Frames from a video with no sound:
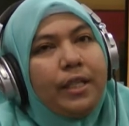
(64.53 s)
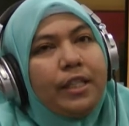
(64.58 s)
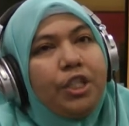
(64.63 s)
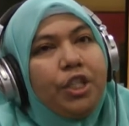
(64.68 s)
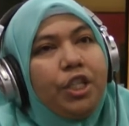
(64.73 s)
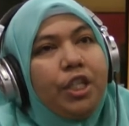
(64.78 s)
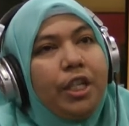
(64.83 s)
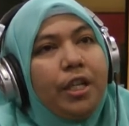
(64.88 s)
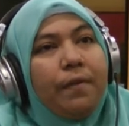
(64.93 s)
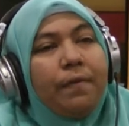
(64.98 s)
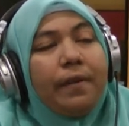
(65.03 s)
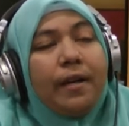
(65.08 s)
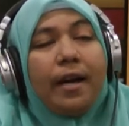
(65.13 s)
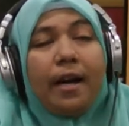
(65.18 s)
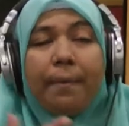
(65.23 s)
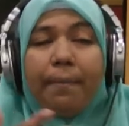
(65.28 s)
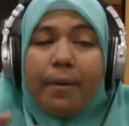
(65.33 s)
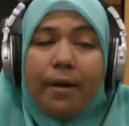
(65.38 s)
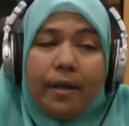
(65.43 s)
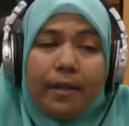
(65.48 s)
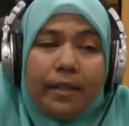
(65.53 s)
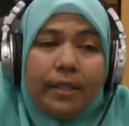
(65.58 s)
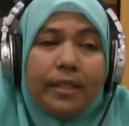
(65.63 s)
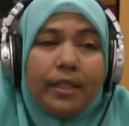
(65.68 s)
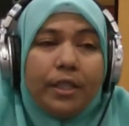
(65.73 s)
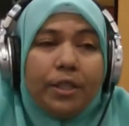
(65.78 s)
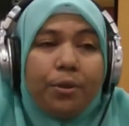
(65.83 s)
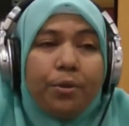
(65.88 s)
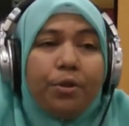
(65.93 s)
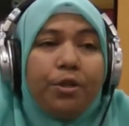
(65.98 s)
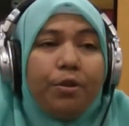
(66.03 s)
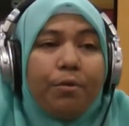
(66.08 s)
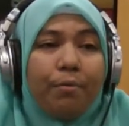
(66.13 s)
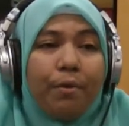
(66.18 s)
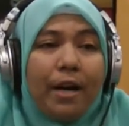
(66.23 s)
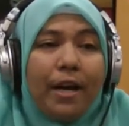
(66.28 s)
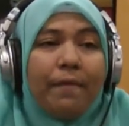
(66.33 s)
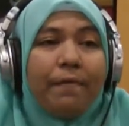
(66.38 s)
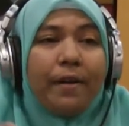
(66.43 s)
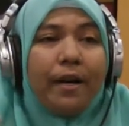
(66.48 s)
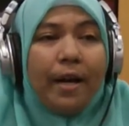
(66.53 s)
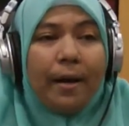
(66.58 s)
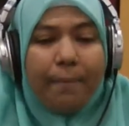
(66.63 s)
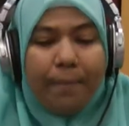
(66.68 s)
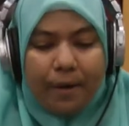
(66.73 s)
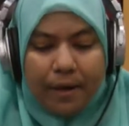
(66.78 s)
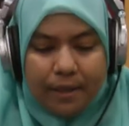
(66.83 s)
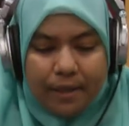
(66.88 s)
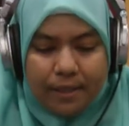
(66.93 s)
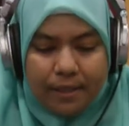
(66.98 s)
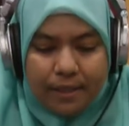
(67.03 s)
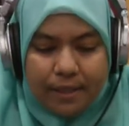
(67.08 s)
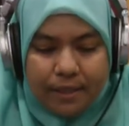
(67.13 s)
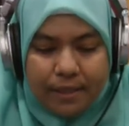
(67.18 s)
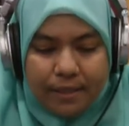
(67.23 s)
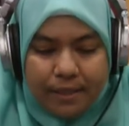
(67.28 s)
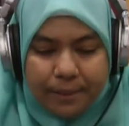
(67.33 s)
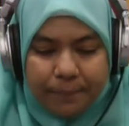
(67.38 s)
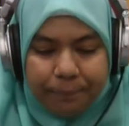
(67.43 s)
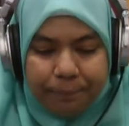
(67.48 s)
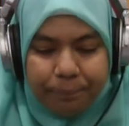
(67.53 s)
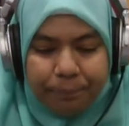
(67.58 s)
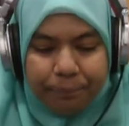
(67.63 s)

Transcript: achieve a hypothesis or derive a hypothesis.